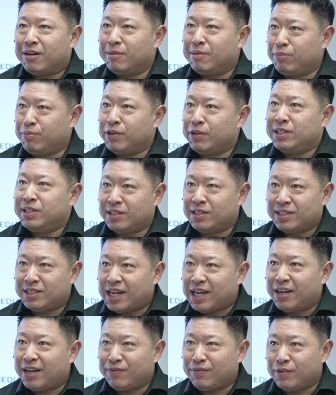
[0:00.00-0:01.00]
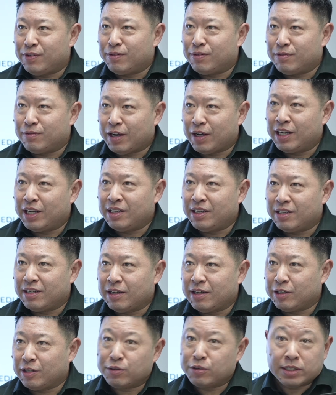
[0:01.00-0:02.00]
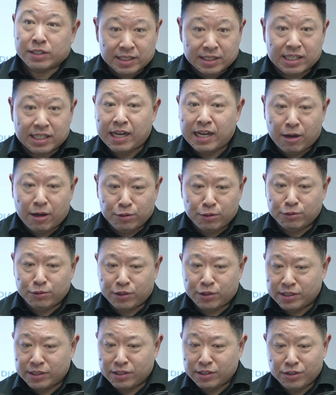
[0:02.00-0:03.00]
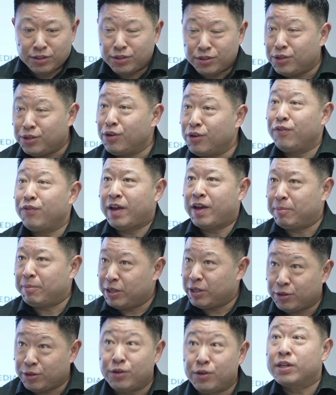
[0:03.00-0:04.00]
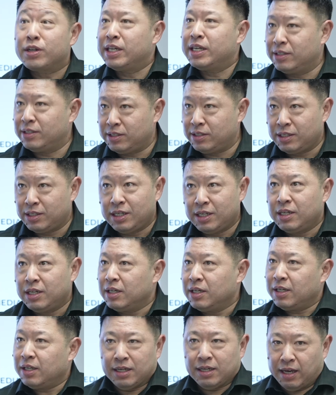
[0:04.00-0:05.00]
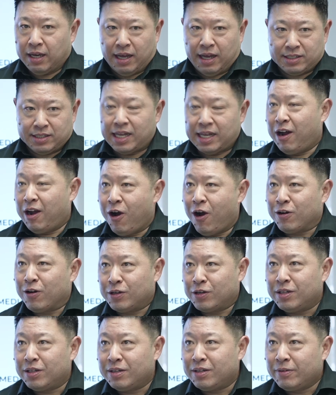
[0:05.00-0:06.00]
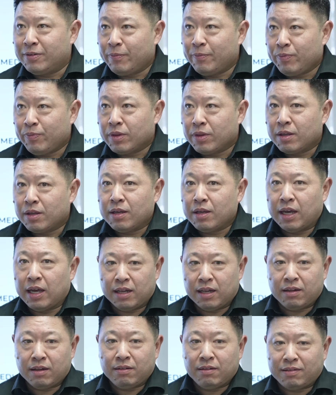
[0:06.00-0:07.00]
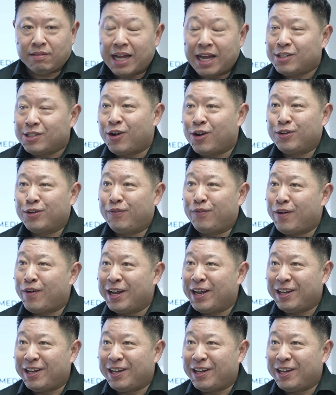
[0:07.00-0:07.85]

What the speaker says: It breathes inside of you, right? And you can see it how you transition to your family and your kids. It's that heart. And that's hard to find